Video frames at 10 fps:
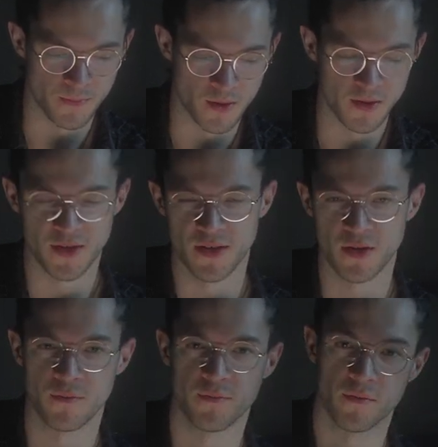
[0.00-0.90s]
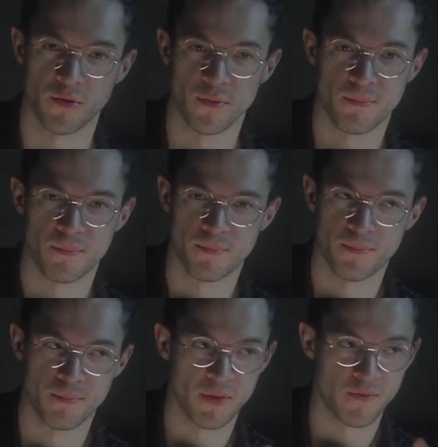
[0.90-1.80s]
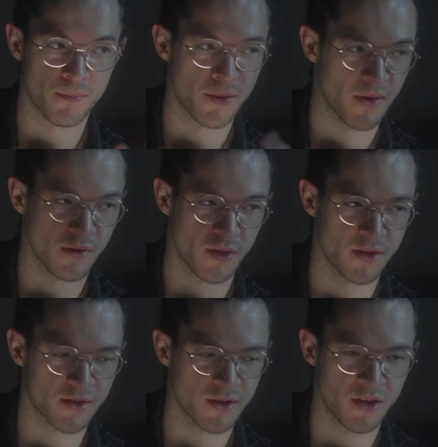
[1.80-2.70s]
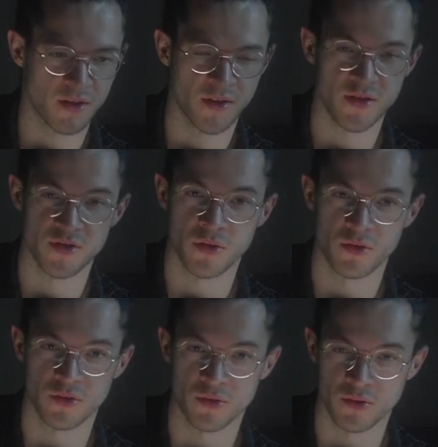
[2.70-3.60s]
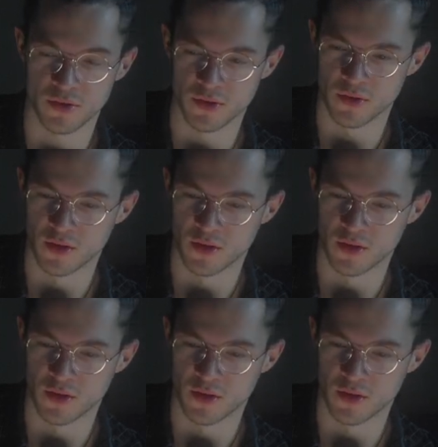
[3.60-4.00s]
And the idea of if the path ahead is clear, then it's not yours.